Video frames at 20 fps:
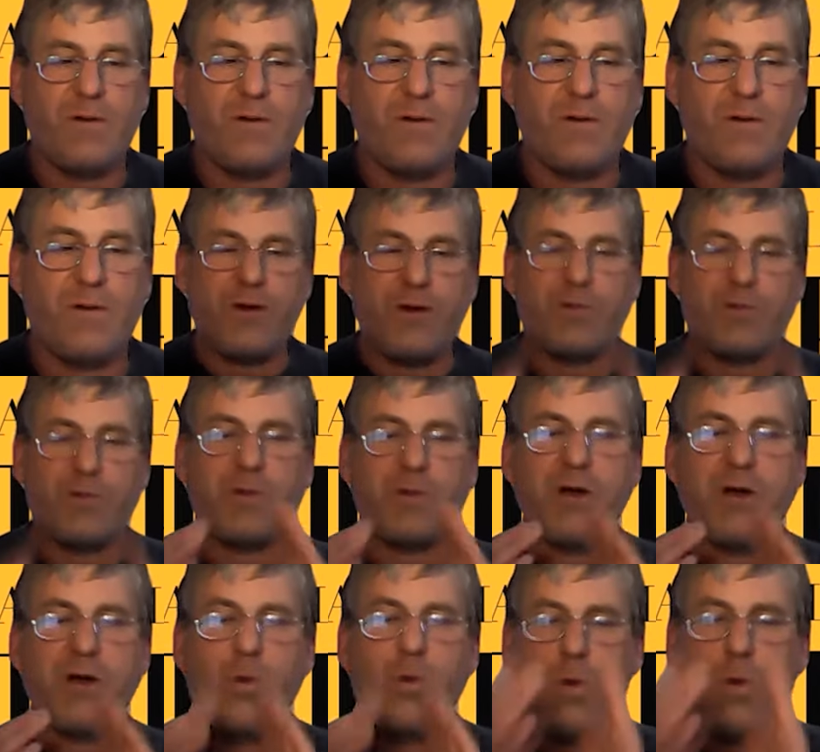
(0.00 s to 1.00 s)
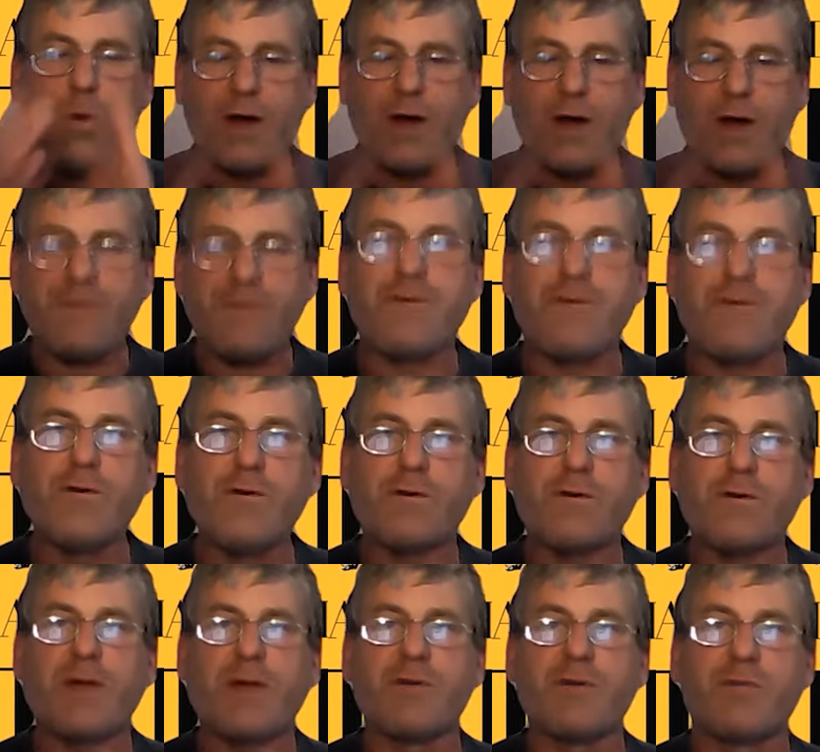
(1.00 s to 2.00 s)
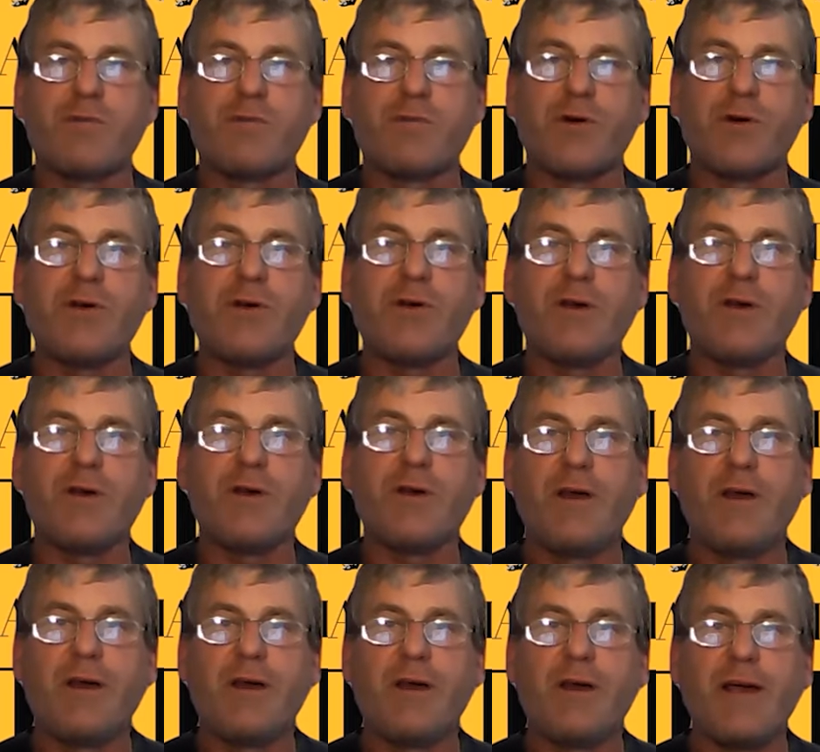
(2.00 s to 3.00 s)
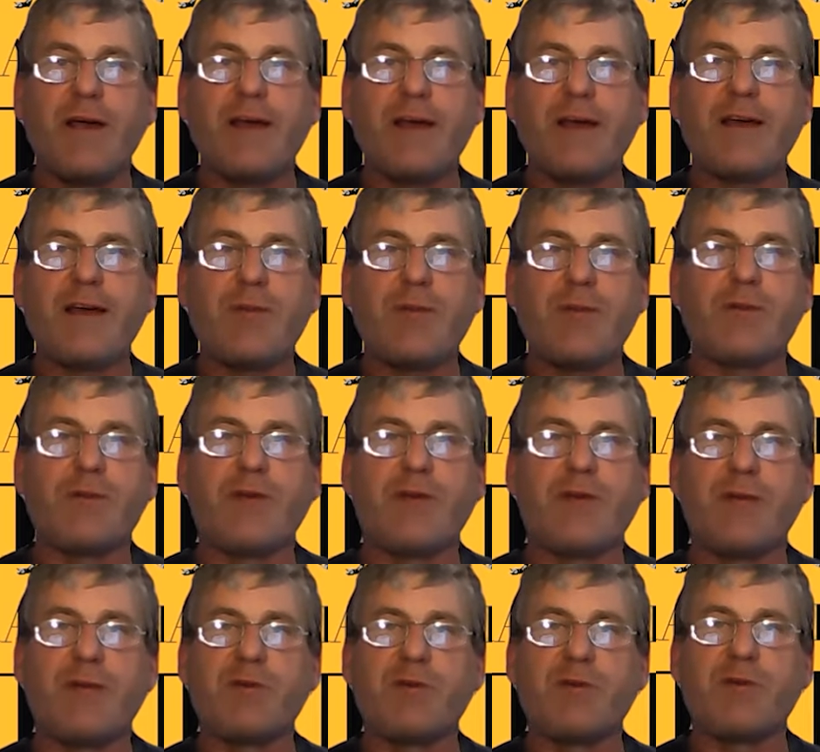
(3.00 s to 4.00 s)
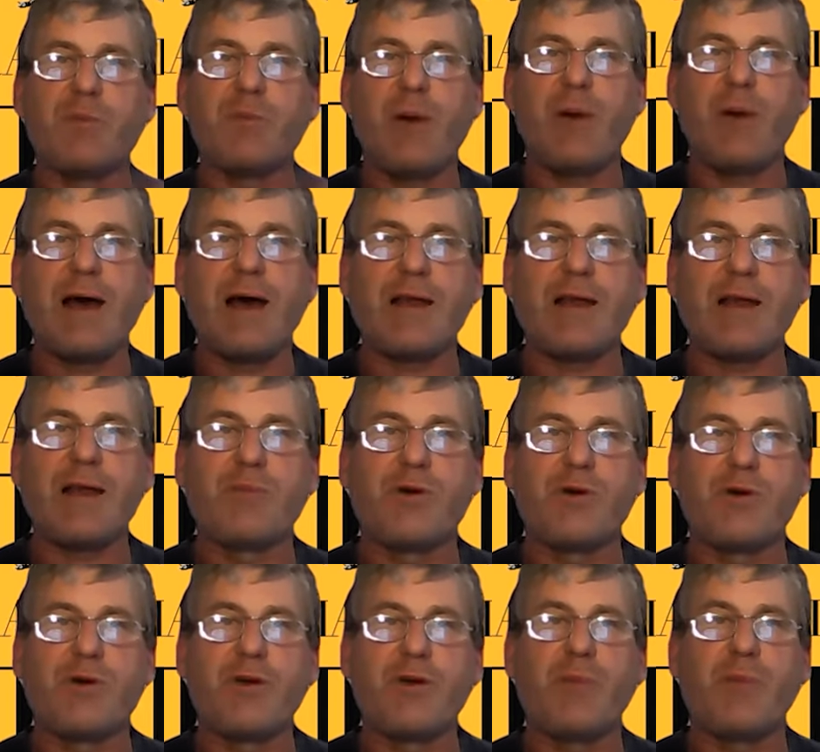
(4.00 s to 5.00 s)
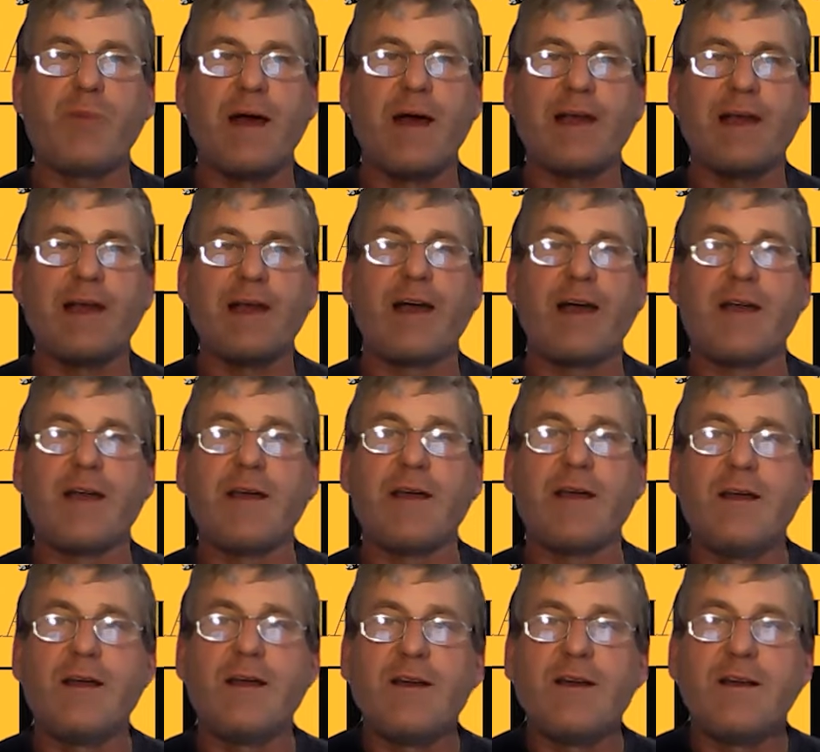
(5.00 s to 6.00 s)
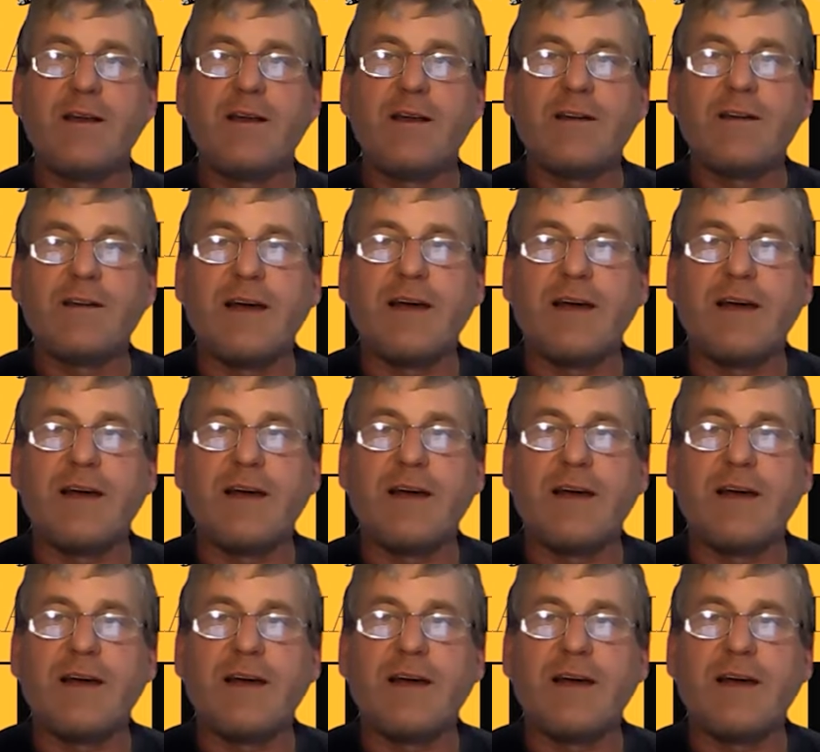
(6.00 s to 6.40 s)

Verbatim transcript: you've probably got one full frame of brood and a couple of frames with partly brood, partly honey.